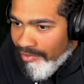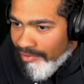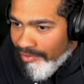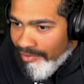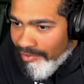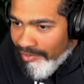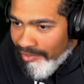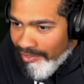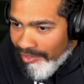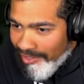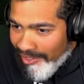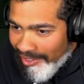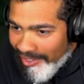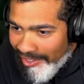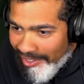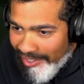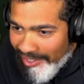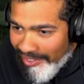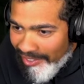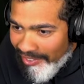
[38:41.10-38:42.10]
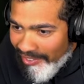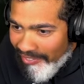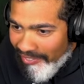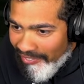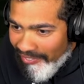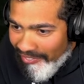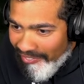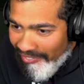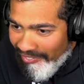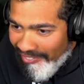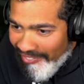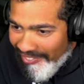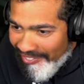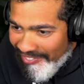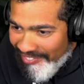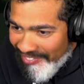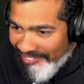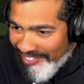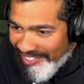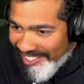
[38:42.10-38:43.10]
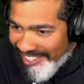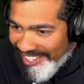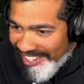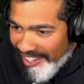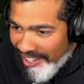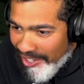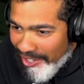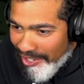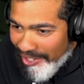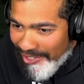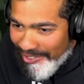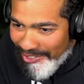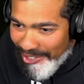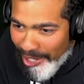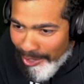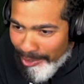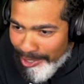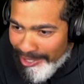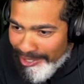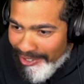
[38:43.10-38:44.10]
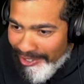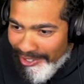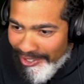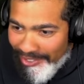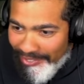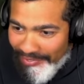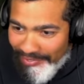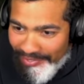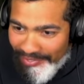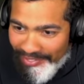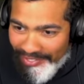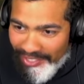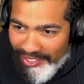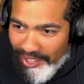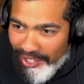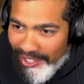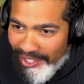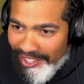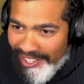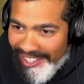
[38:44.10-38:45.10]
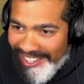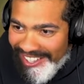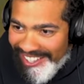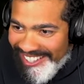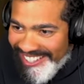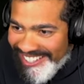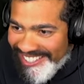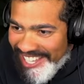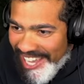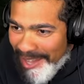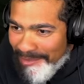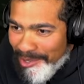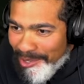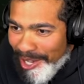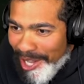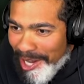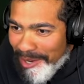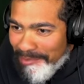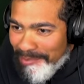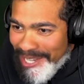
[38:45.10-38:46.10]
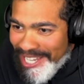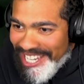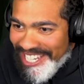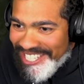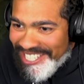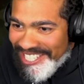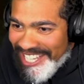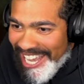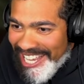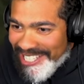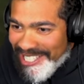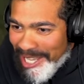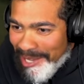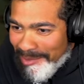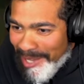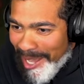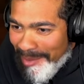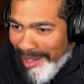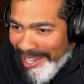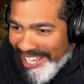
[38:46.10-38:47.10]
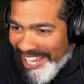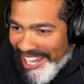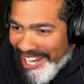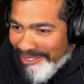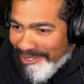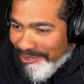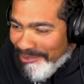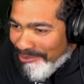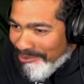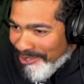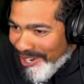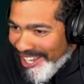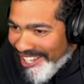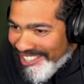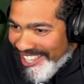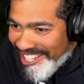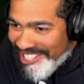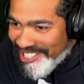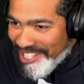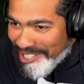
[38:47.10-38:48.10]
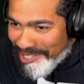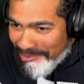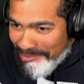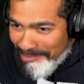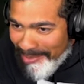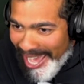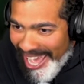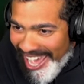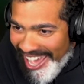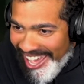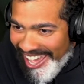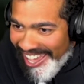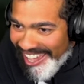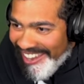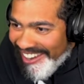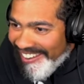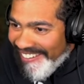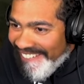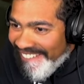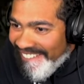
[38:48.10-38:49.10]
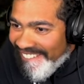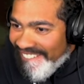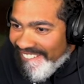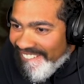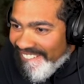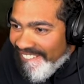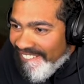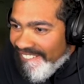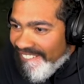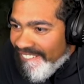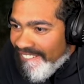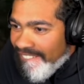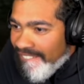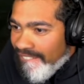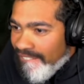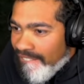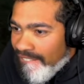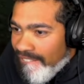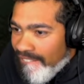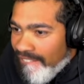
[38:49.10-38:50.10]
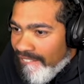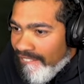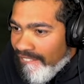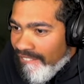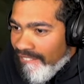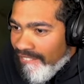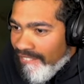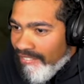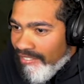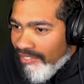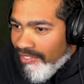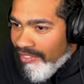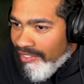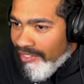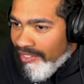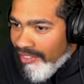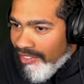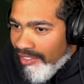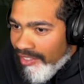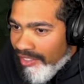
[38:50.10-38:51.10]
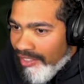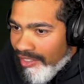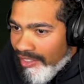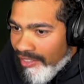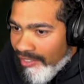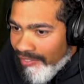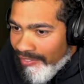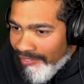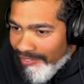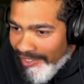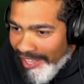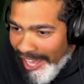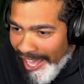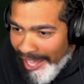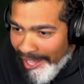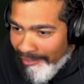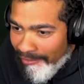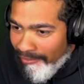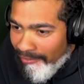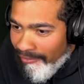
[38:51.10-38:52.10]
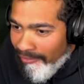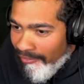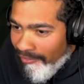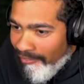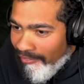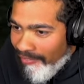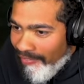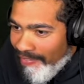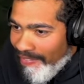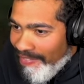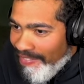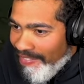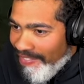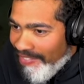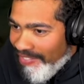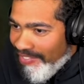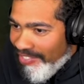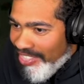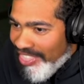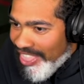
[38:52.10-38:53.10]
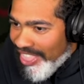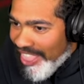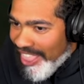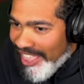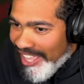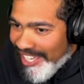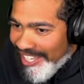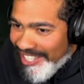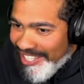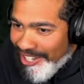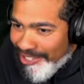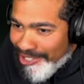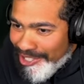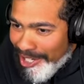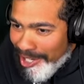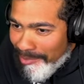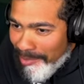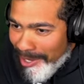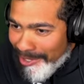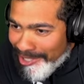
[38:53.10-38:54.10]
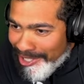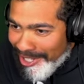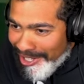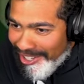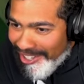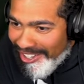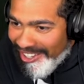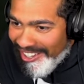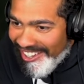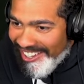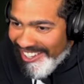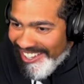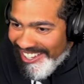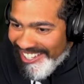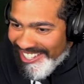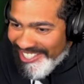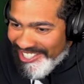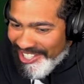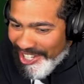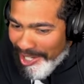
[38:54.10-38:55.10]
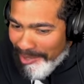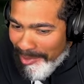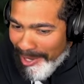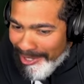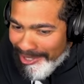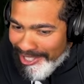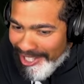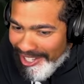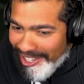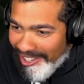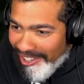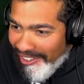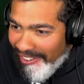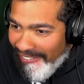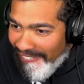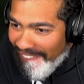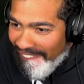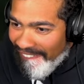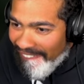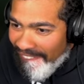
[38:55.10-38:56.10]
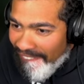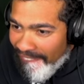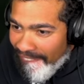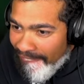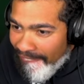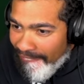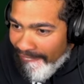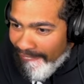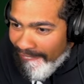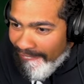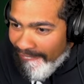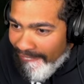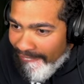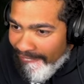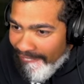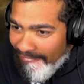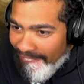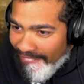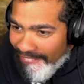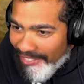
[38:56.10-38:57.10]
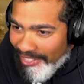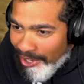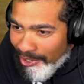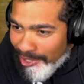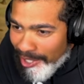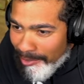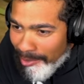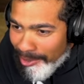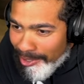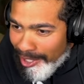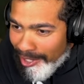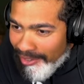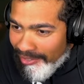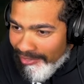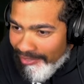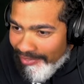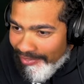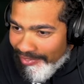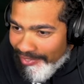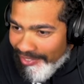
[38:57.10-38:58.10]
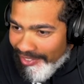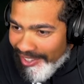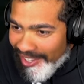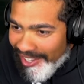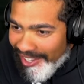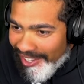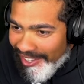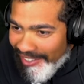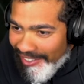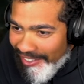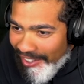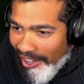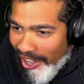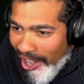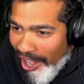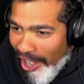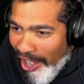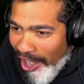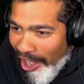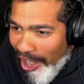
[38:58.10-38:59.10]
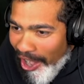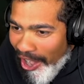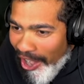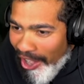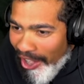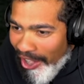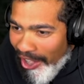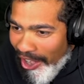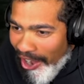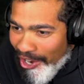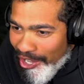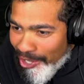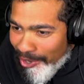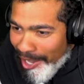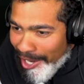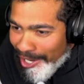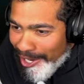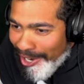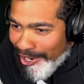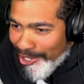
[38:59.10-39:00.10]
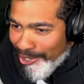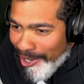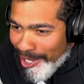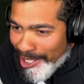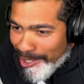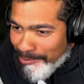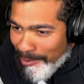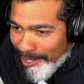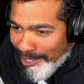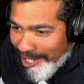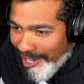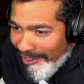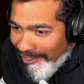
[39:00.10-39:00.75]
the nail. Oh, oh my god. Yo, oh, that's okay. That's okay. We can Damn, you got a mean sidestep game. I can't even front. That shit's mad. Let's go. Come on now. Uh, oh, Jesus! Find another Yo, chill, Bo, chill. Stop, chill, Bo, chill. I can't. Hold up, hold up. Oh John, look at Sam and Dom. Oh, you out of, oh, you out of sprint